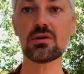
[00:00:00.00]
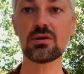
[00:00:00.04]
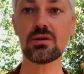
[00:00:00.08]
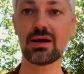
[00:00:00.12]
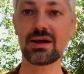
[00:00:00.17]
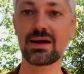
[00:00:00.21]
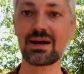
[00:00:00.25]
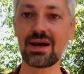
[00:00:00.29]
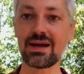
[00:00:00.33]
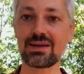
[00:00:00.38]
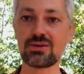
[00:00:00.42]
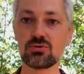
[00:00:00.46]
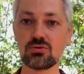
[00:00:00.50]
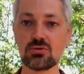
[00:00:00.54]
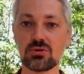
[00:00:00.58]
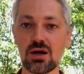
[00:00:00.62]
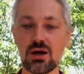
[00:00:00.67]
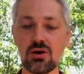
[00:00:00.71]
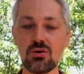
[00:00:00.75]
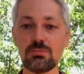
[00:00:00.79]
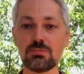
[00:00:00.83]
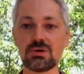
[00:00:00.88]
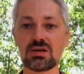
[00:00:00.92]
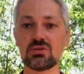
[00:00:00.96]
like I do
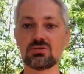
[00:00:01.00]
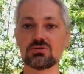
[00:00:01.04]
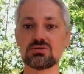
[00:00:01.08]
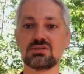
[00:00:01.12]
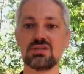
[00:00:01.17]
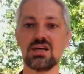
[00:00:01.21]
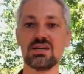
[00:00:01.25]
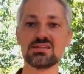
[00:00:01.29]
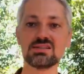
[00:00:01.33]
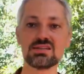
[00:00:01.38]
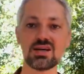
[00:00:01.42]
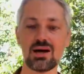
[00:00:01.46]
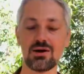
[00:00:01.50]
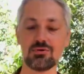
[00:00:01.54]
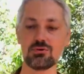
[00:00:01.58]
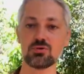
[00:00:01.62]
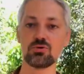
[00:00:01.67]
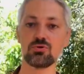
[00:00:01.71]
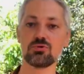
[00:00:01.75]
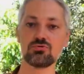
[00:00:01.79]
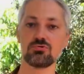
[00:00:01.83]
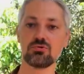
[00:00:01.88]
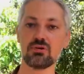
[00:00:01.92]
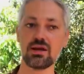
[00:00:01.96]
now because that's how
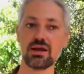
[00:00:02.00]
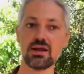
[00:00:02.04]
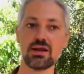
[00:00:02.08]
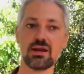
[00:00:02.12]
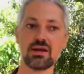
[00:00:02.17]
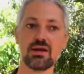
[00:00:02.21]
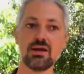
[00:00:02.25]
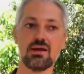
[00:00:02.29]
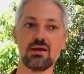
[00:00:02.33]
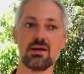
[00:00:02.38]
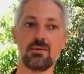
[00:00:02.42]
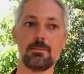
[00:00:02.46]
you really